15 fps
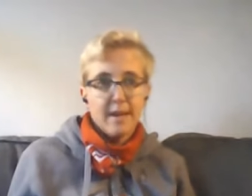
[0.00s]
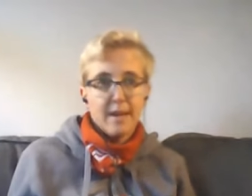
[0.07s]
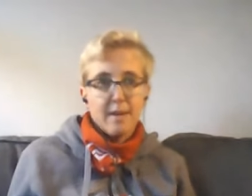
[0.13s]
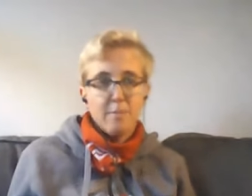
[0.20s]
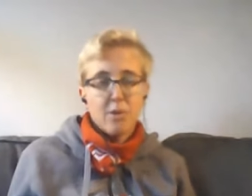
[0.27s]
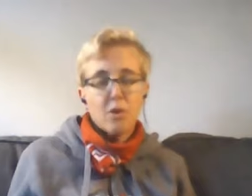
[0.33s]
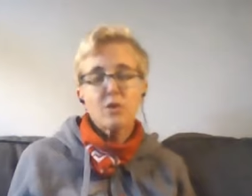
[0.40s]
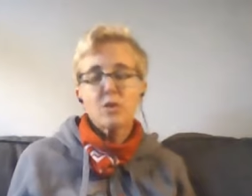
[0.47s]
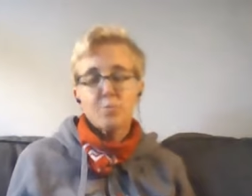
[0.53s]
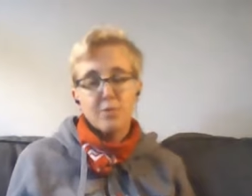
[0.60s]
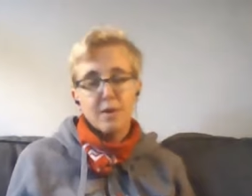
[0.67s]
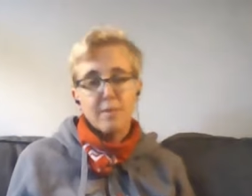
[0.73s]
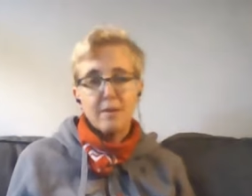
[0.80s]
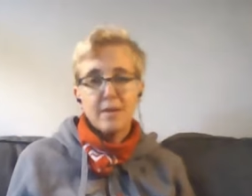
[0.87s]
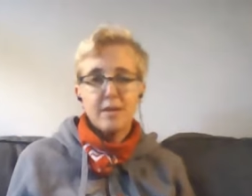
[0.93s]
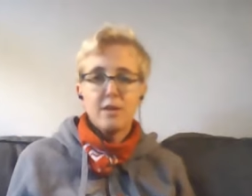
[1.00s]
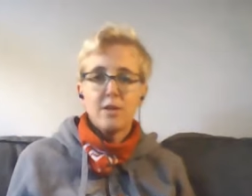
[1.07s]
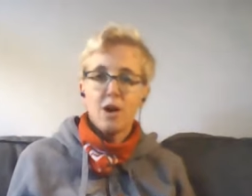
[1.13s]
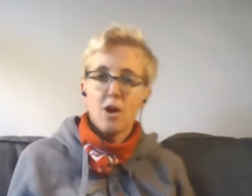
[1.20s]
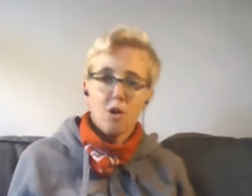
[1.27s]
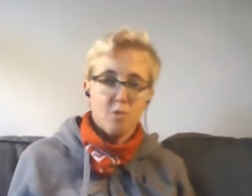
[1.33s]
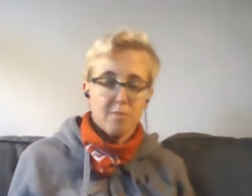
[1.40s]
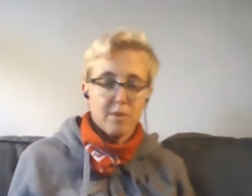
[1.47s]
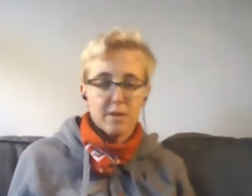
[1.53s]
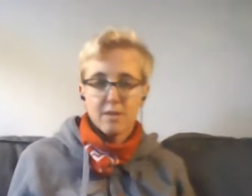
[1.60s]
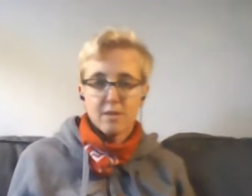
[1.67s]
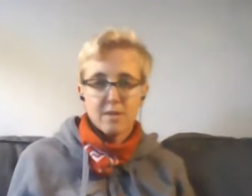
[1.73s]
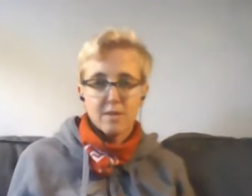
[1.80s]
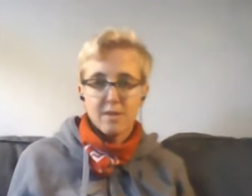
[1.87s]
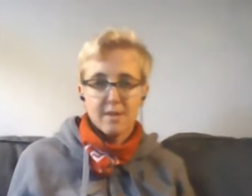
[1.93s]
most probably no
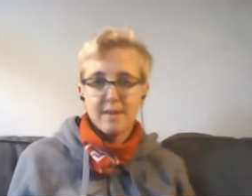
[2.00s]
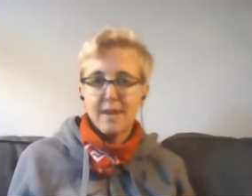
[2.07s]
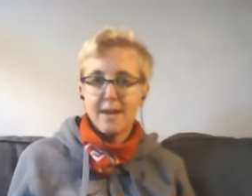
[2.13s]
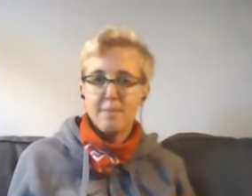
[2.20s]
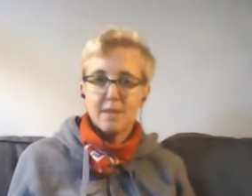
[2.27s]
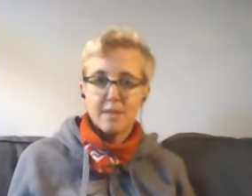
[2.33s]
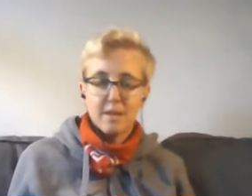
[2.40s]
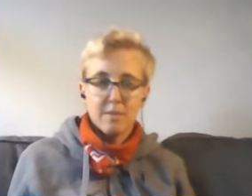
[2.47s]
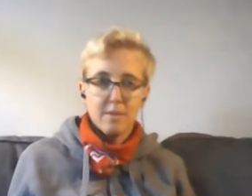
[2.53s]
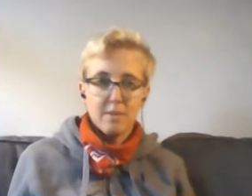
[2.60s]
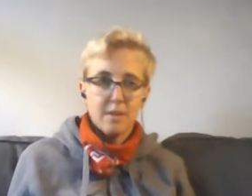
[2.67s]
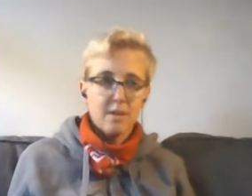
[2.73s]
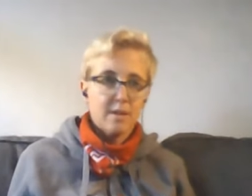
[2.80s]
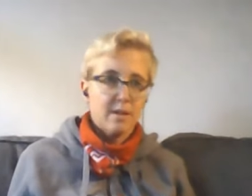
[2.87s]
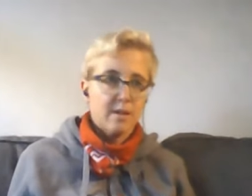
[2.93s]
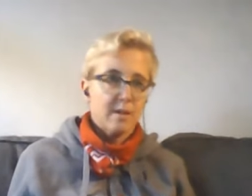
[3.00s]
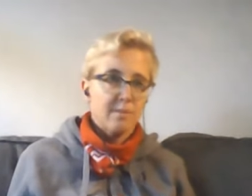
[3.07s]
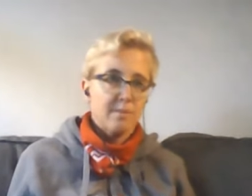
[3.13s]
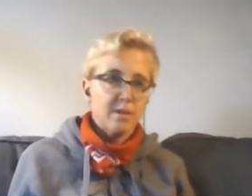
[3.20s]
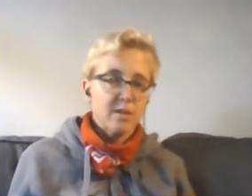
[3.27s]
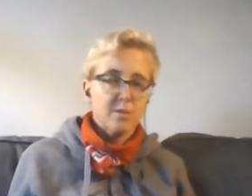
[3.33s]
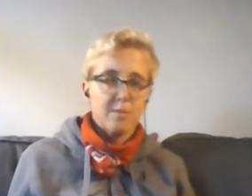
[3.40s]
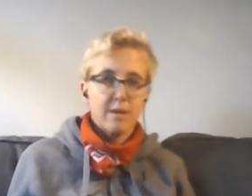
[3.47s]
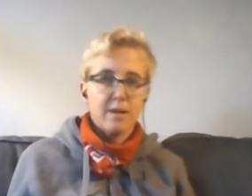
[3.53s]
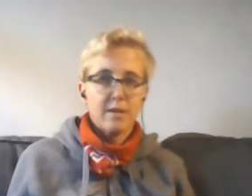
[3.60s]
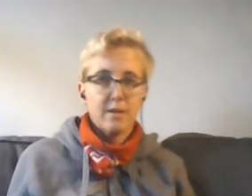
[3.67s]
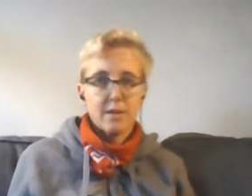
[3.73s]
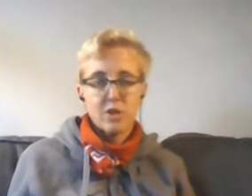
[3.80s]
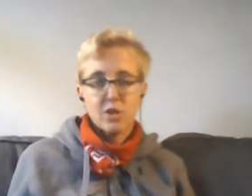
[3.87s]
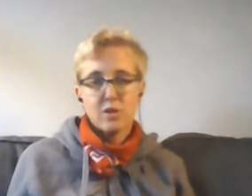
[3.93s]
because the time is limited and the best part
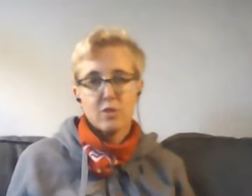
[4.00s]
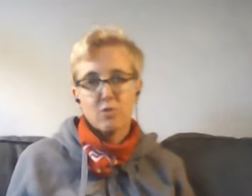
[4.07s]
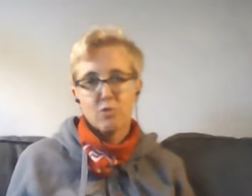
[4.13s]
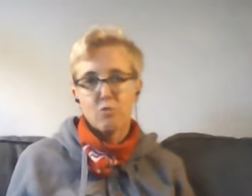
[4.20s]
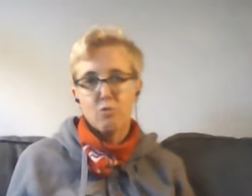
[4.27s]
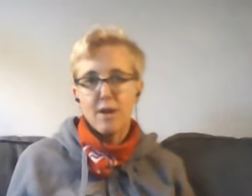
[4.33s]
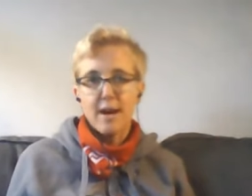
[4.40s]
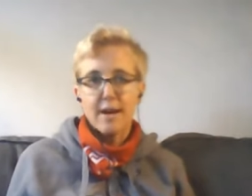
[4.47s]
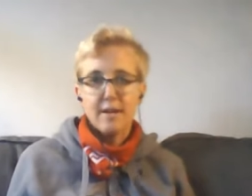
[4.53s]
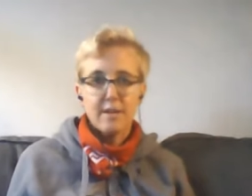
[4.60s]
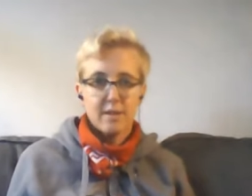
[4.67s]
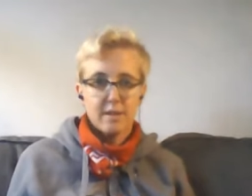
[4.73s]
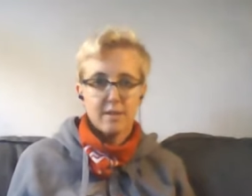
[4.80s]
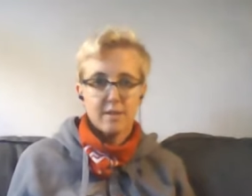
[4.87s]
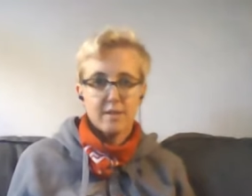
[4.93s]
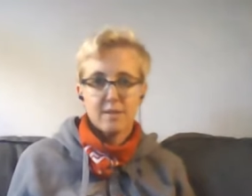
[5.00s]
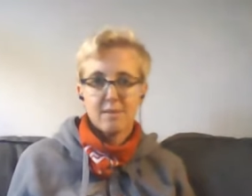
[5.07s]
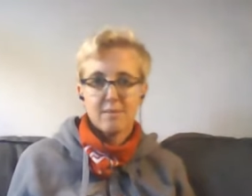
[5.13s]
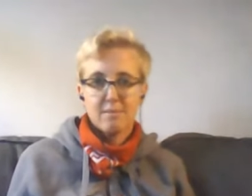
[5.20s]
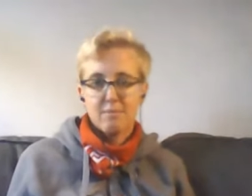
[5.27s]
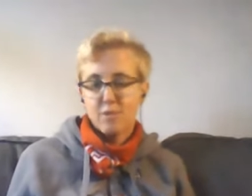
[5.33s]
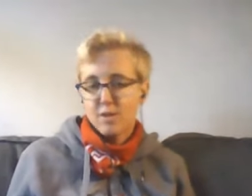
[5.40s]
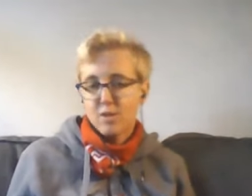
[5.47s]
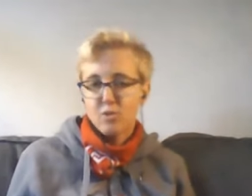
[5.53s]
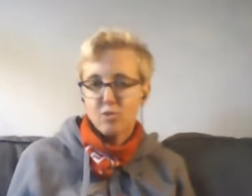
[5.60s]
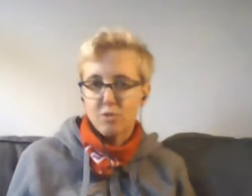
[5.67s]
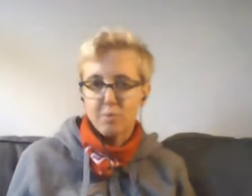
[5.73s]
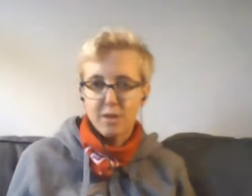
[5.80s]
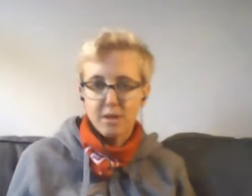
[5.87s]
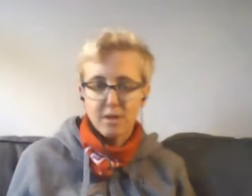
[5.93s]
actually to ride is this
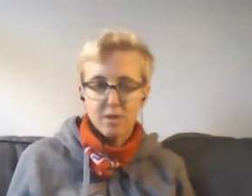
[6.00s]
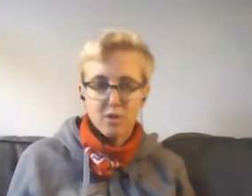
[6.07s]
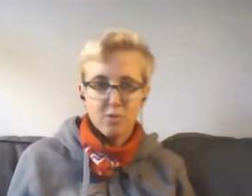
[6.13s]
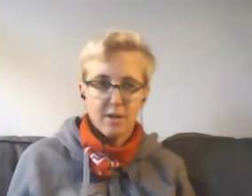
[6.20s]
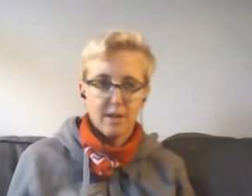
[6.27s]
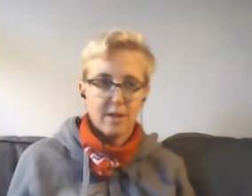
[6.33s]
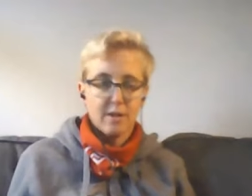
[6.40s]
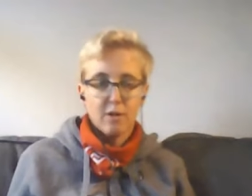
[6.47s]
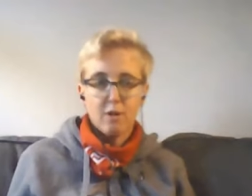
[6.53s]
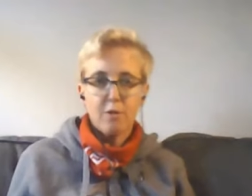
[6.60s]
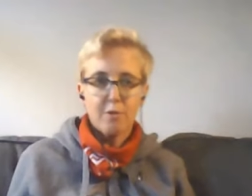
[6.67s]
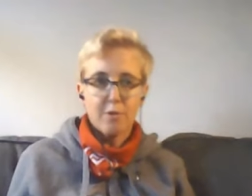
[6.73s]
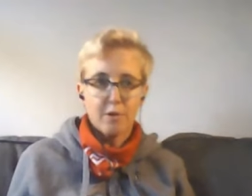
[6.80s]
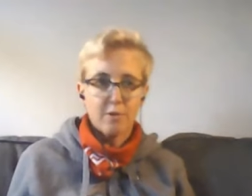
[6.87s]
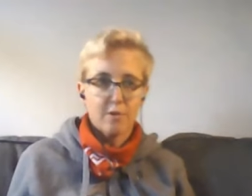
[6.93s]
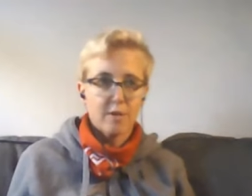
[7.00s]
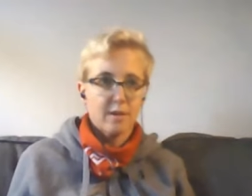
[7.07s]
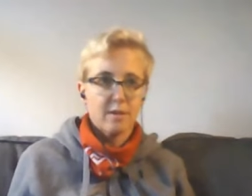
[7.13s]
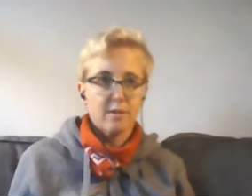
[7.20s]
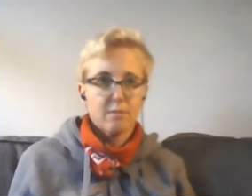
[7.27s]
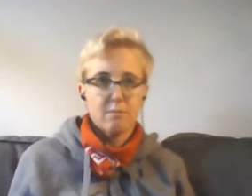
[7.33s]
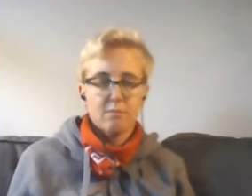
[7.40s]
trans-european trail the off-road and